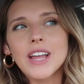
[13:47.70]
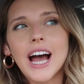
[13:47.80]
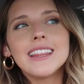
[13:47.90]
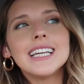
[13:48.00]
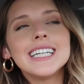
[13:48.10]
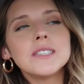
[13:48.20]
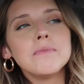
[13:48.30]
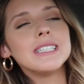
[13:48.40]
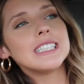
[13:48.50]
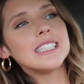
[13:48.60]
I think it's
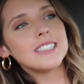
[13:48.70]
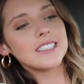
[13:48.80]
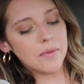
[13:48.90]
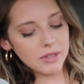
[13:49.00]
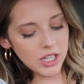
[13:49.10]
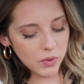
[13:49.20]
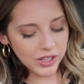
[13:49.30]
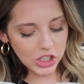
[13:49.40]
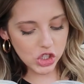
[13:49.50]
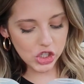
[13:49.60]
missing something with
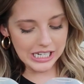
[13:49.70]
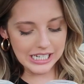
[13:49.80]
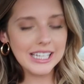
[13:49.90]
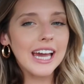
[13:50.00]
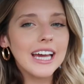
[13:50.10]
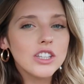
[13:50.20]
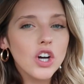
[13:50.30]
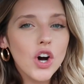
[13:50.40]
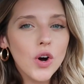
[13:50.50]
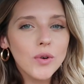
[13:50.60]
the cheesecake
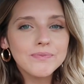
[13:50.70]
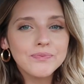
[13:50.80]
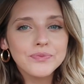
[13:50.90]
though.